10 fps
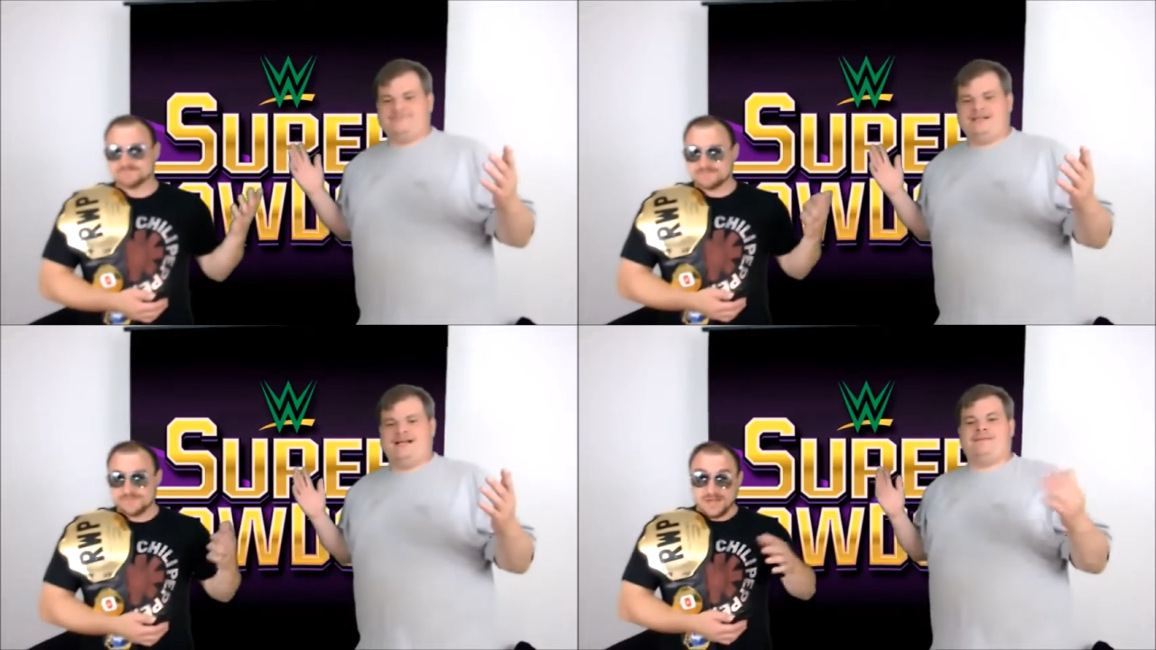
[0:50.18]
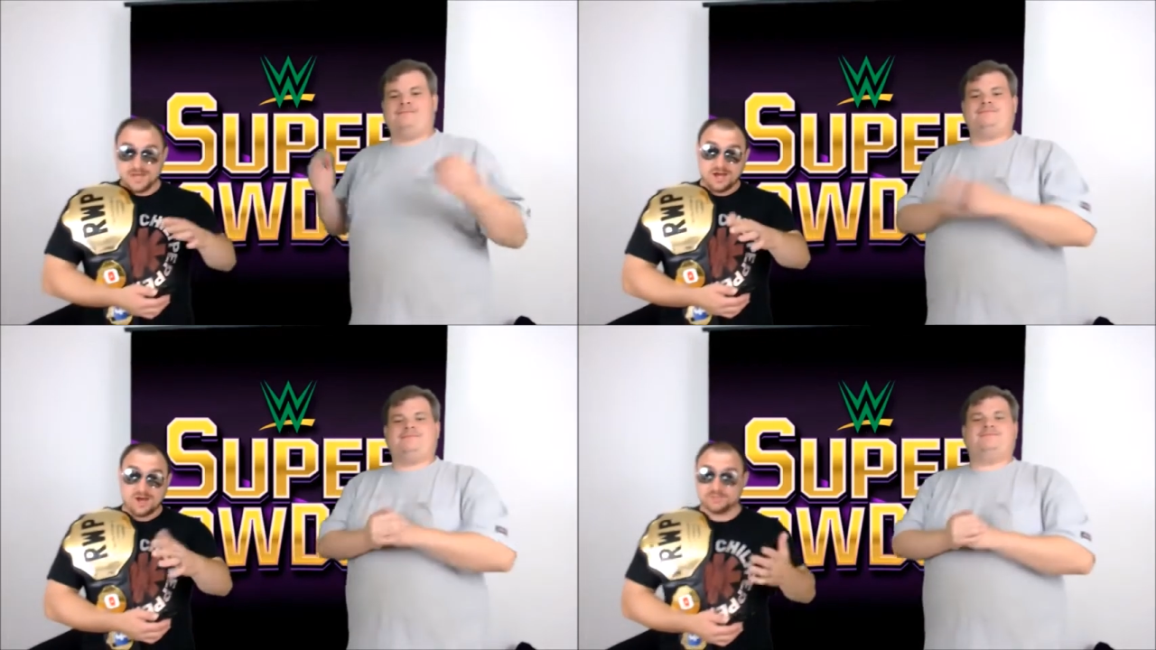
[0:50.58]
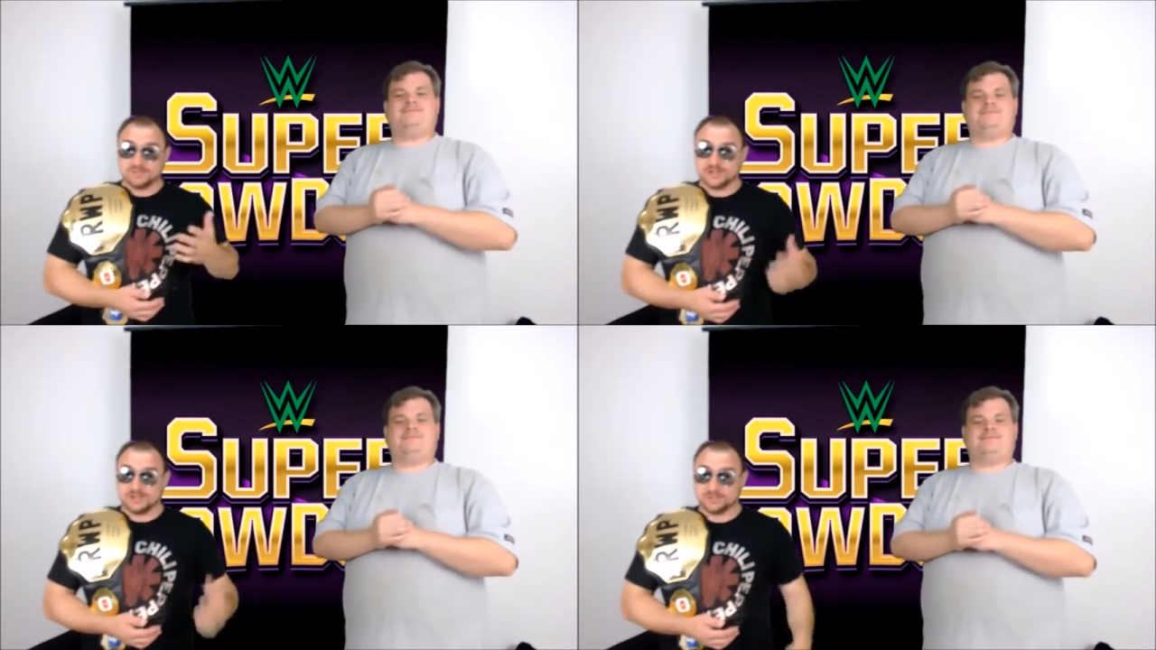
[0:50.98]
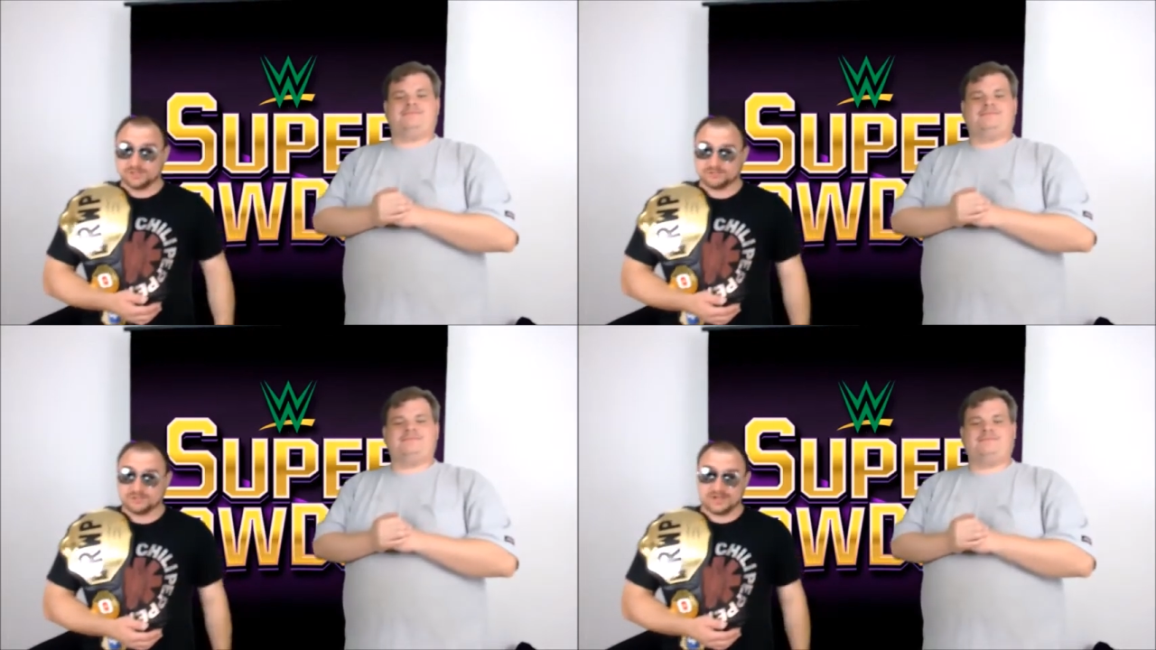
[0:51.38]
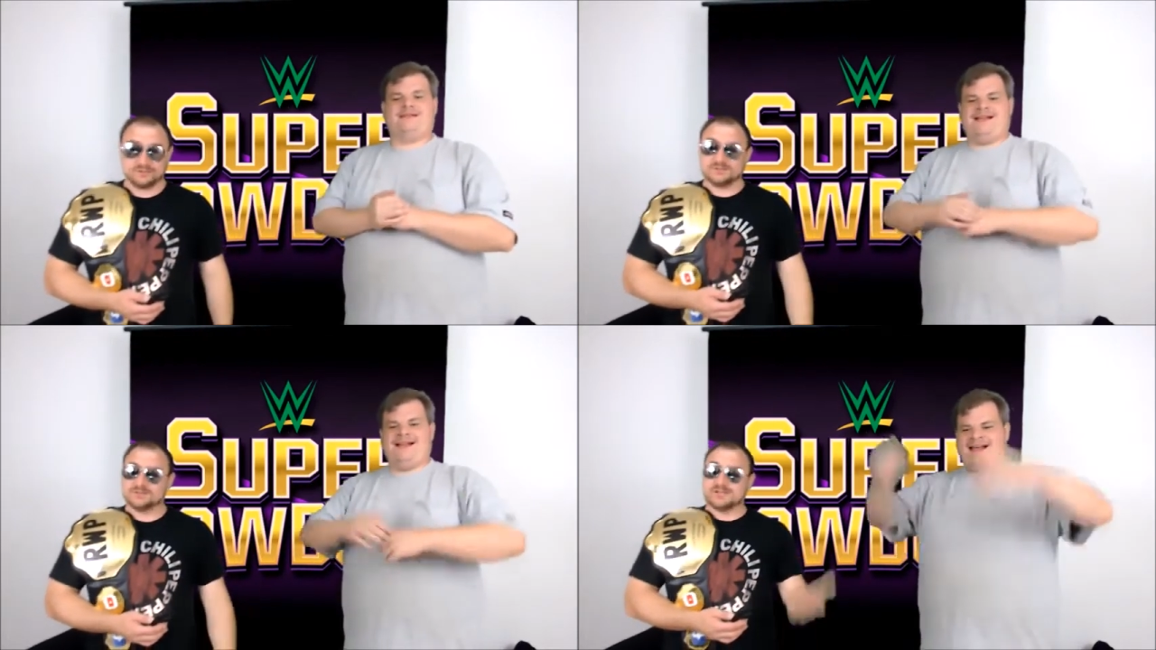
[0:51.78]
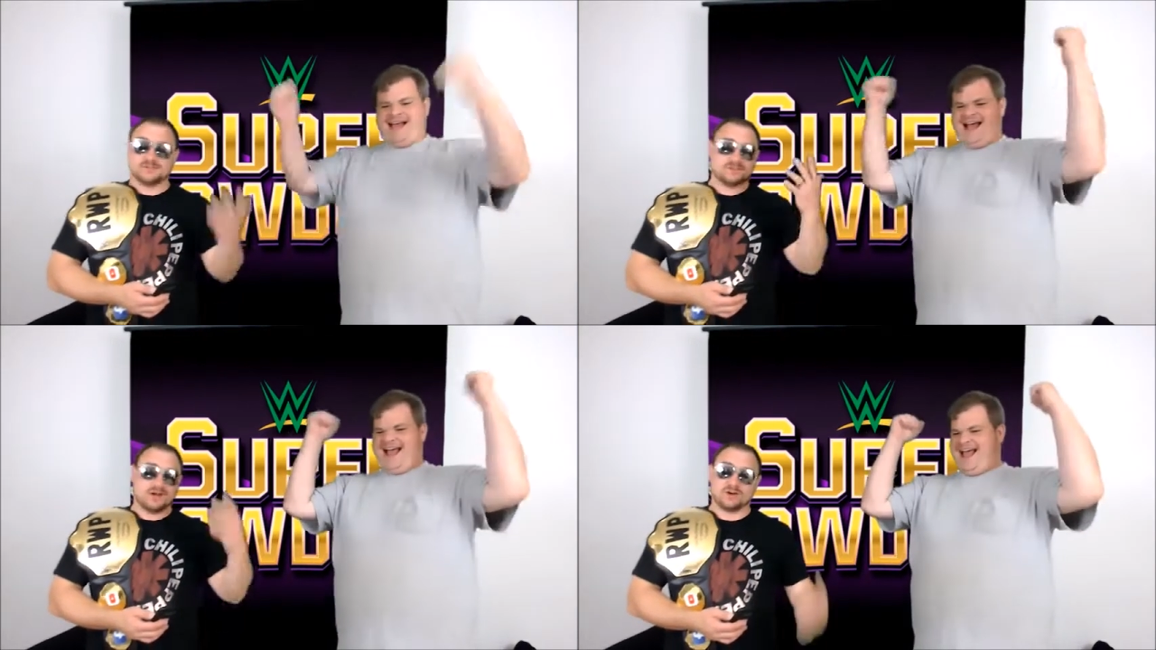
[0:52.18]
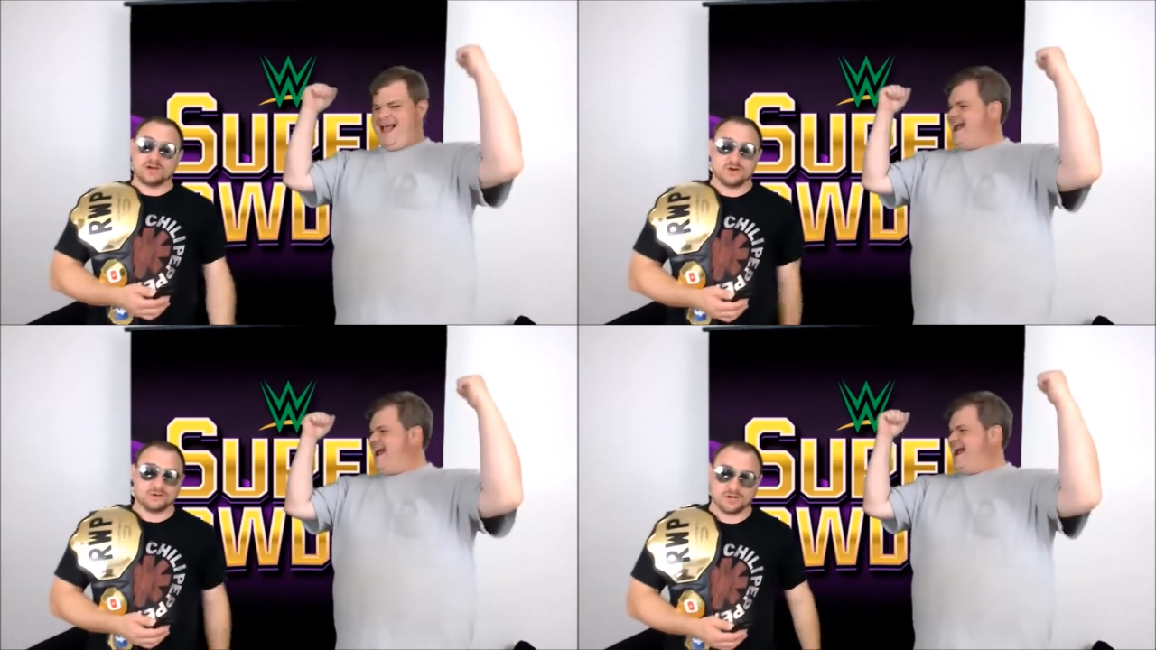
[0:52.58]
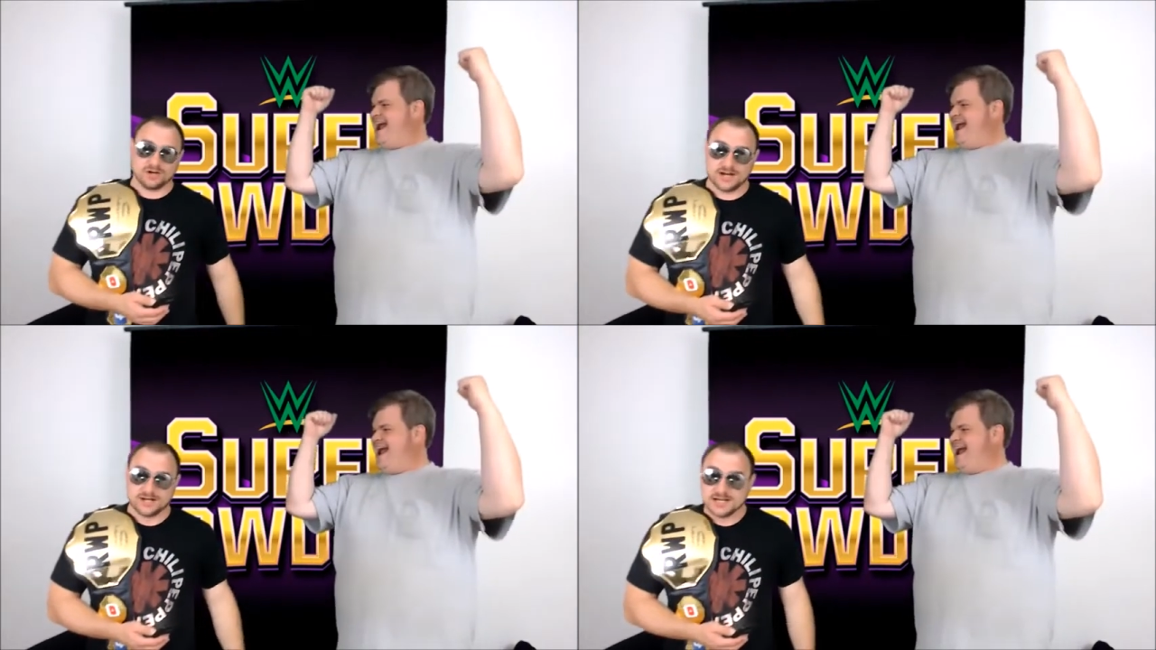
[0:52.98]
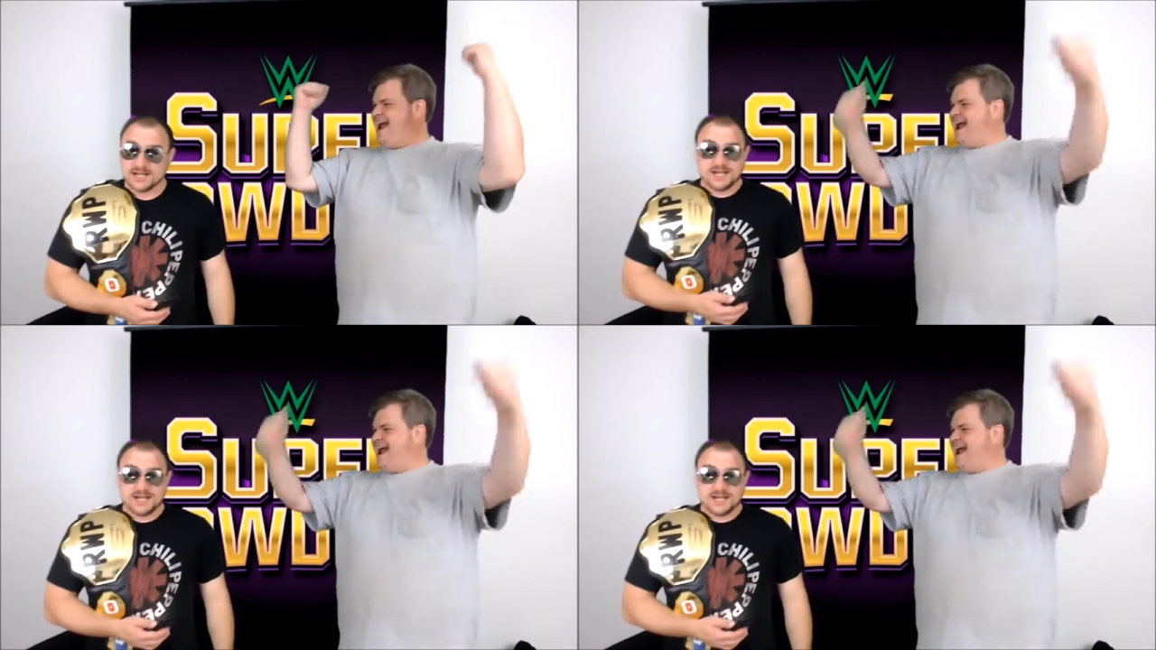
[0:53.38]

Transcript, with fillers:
Speaker 1: Yep. Oh, and we're getting a little bit of fuzz. This is all going great.